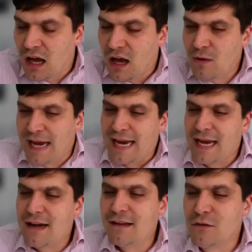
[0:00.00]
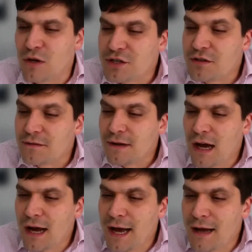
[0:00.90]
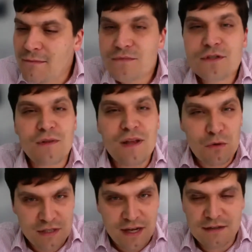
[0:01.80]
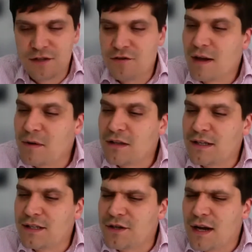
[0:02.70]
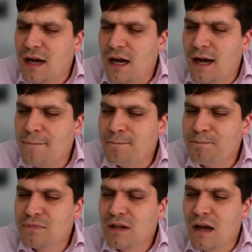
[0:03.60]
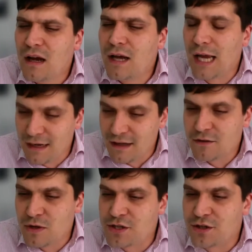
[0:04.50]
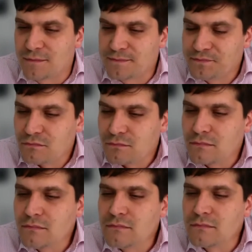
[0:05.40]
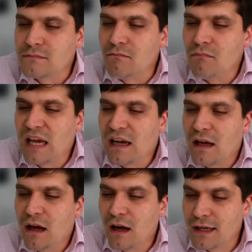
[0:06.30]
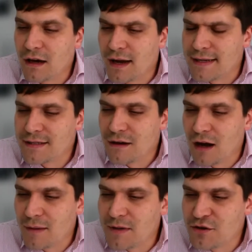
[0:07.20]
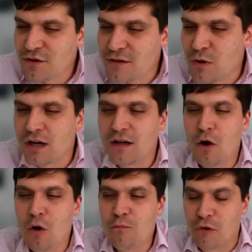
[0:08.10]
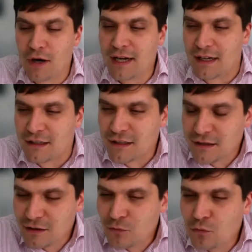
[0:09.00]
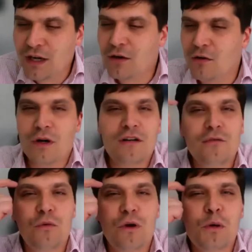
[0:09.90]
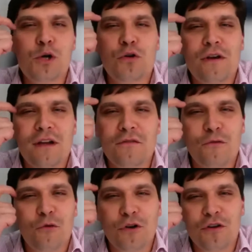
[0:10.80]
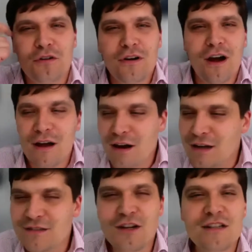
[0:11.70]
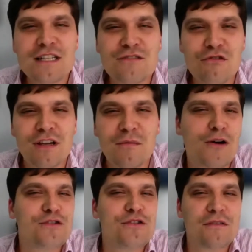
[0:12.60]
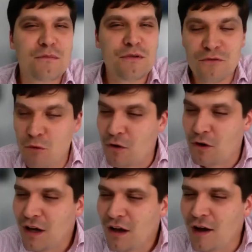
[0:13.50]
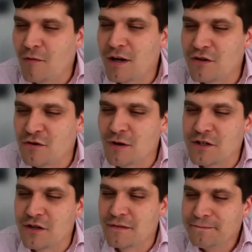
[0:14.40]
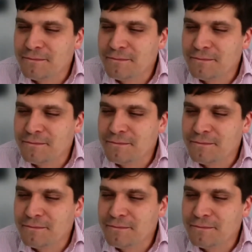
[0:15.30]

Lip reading: Okay, another question. So that was the answer to chemical engineer. Another question. Hi guys, I'm a trade worker. Oh, brilliant. We were looking for you. I started talking about you even before I read your question.